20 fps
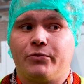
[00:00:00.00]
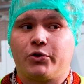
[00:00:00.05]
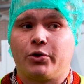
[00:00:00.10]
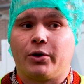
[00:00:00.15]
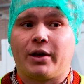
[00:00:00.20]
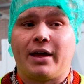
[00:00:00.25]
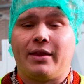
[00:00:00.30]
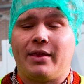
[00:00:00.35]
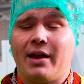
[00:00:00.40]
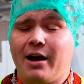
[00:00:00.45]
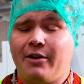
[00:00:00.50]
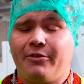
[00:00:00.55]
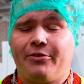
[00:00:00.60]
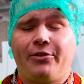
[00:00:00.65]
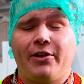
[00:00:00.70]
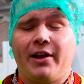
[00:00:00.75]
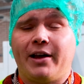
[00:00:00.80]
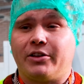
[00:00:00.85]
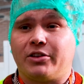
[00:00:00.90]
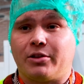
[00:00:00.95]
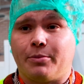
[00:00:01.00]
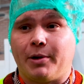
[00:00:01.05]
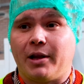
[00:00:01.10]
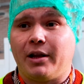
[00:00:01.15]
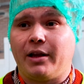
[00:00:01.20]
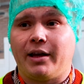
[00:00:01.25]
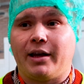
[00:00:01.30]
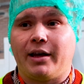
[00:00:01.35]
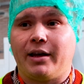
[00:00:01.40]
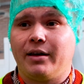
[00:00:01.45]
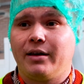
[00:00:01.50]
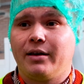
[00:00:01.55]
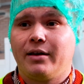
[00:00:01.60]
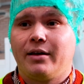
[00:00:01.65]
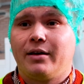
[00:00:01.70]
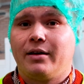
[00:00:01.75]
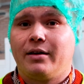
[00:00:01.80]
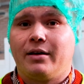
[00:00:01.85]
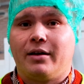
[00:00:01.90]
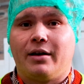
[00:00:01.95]
so again, that flexibility
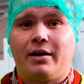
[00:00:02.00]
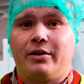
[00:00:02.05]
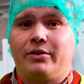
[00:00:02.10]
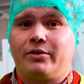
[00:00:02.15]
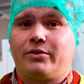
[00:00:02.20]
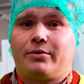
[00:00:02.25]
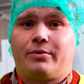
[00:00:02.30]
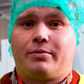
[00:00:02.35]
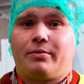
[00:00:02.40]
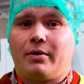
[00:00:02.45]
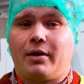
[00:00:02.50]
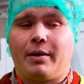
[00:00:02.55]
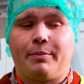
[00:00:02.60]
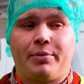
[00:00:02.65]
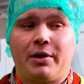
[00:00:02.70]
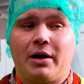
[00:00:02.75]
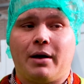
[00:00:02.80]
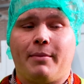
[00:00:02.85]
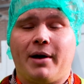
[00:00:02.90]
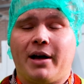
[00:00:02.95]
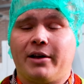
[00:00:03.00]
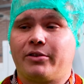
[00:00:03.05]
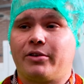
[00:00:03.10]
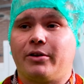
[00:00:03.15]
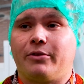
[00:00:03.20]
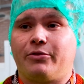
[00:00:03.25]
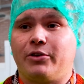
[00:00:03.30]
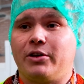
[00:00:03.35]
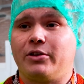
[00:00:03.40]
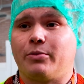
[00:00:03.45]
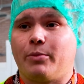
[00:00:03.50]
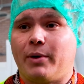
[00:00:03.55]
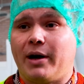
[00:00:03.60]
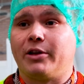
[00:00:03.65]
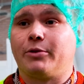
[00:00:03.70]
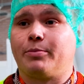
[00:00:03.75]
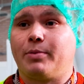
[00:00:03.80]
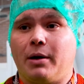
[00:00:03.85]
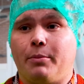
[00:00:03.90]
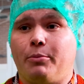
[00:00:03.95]
has been a massive reason
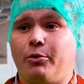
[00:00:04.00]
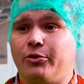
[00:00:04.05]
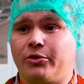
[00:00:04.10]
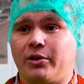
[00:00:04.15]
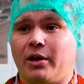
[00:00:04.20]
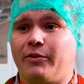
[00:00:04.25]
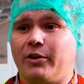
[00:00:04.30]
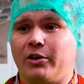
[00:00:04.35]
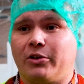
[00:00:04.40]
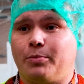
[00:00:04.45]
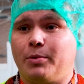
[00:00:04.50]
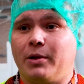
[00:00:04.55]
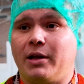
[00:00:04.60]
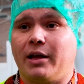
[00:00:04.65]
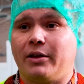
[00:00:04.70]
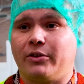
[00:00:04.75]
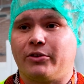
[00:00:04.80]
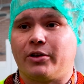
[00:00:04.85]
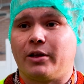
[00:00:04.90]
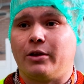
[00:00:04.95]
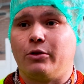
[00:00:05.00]
why it's been a positive experience.